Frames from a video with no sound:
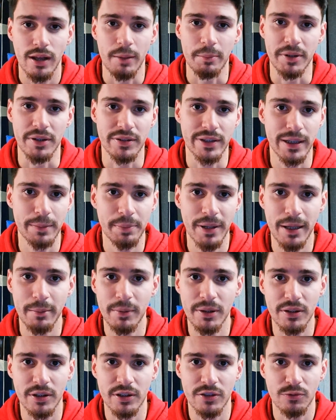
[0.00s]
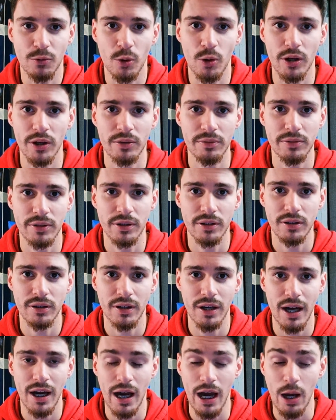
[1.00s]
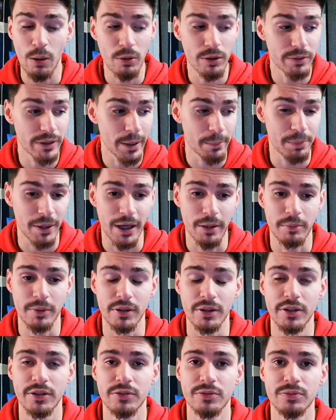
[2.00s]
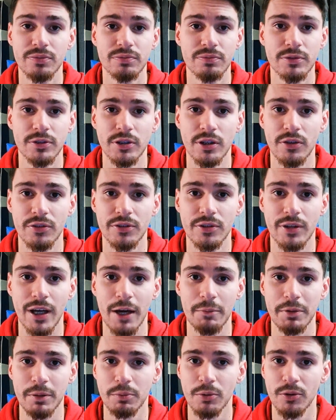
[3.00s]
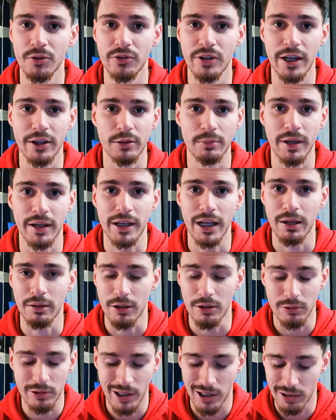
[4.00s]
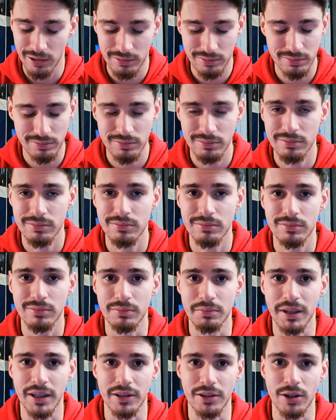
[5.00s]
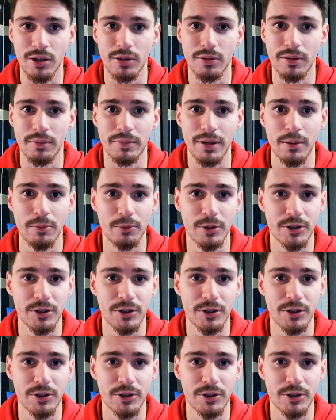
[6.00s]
he's getting paid millions for. I would get paid millions, to have people slander my name. I don't care. I'd be like, yo, I'm